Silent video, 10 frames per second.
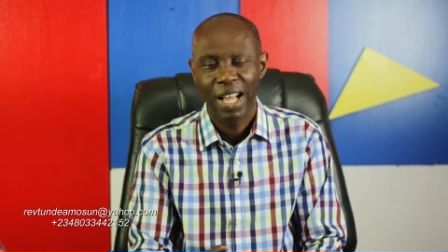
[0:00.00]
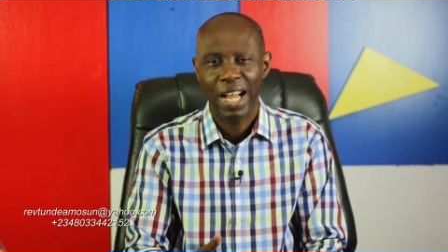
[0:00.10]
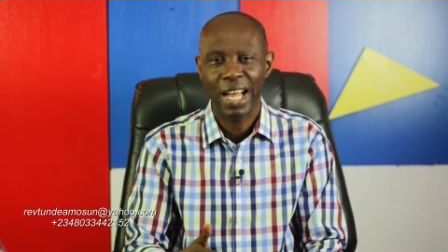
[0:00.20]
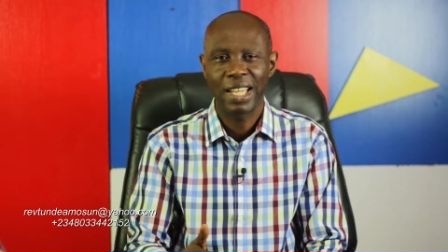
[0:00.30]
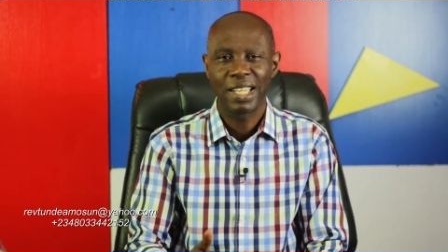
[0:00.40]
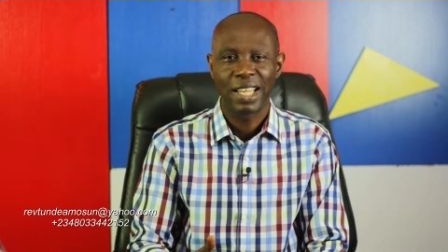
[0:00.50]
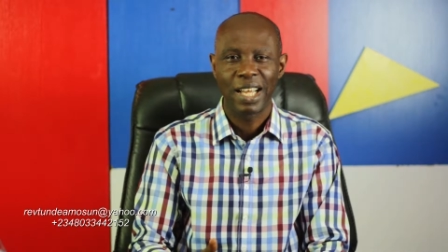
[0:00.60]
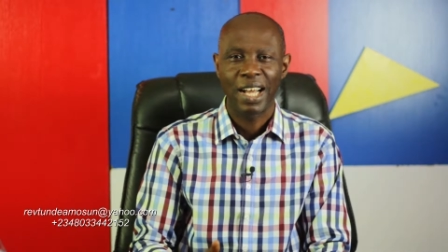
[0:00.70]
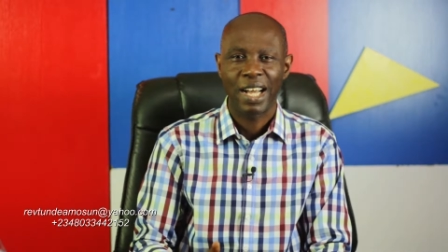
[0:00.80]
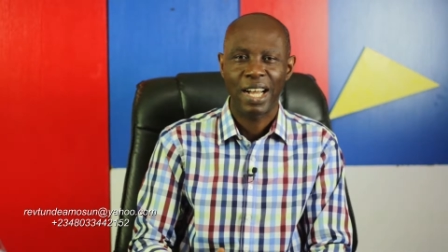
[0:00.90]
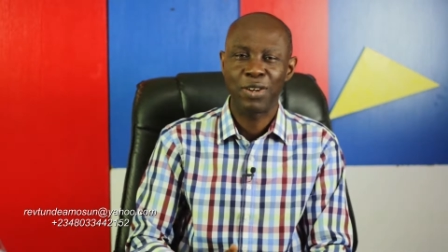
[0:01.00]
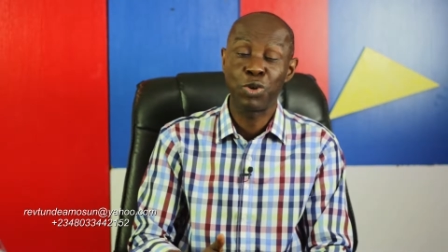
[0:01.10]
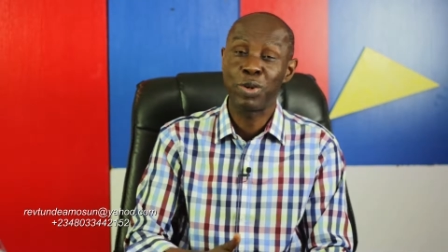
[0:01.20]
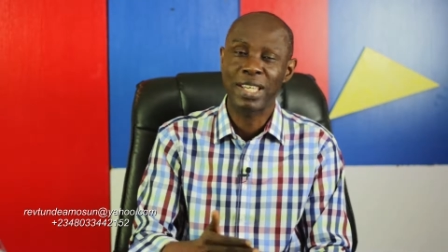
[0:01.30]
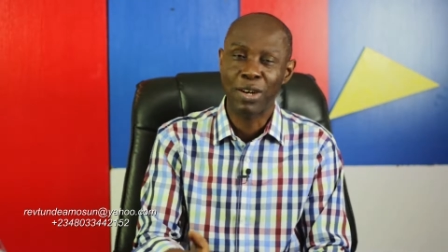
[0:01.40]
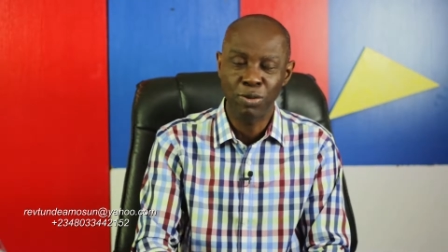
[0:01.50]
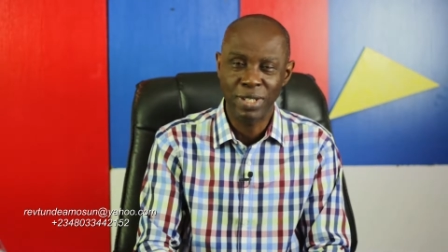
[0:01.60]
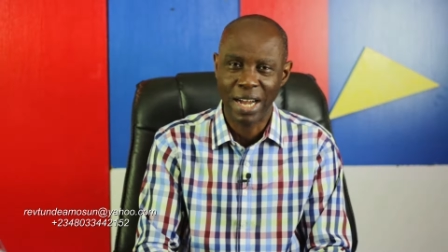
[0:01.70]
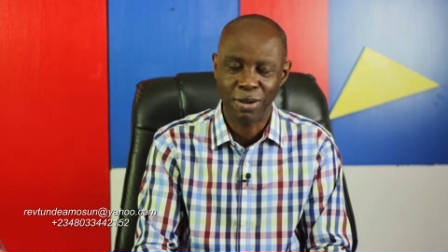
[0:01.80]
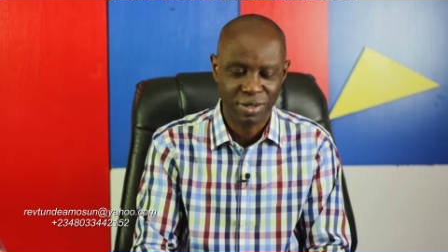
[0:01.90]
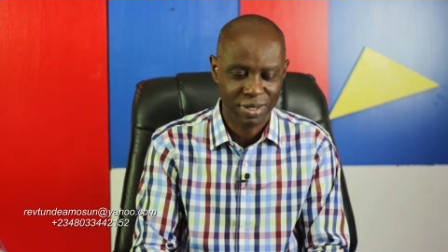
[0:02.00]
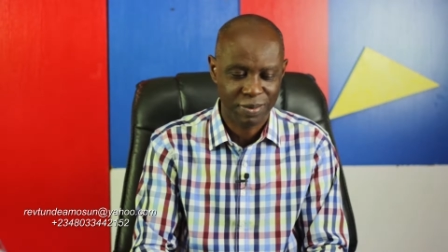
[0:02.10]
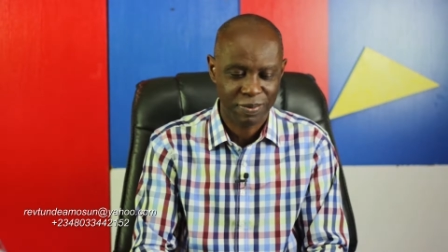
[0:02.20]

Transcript: and how do we tackle doubt.